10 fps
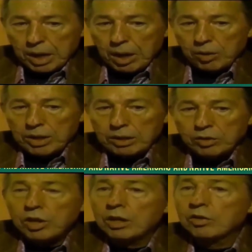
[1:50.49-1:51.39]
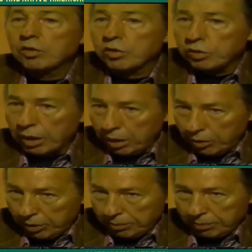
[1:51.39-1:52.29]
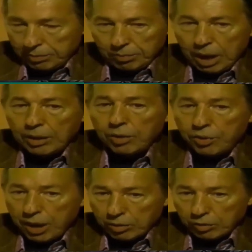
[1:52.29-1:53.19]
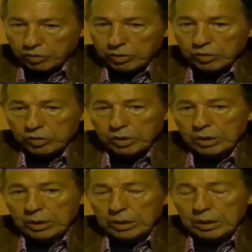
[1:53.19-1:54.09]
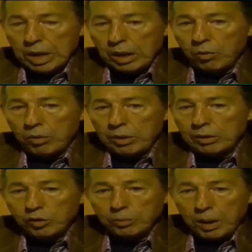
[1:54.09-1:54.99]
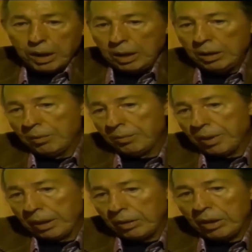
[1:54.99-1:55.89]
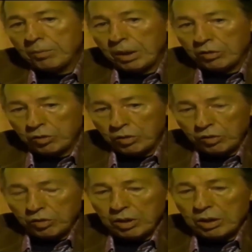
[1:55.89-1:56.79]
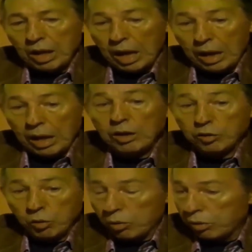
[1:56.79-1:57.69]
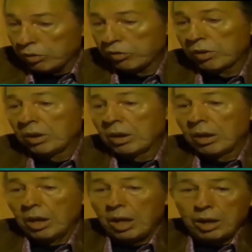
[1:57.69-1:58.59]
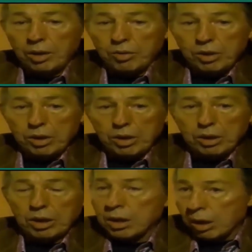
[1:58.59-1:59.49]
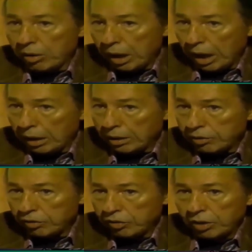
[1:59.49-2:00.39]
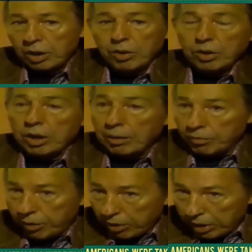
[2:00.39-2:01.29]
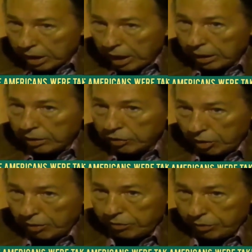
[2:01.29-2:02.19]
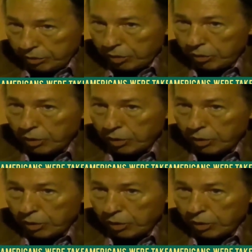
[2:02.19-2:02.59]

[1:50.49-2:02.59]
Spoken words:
Now, he intends to sell them by the thousands, not only in Spain, but he mentions the Azores, the Canary Islands, the Cape Verde Islands off, the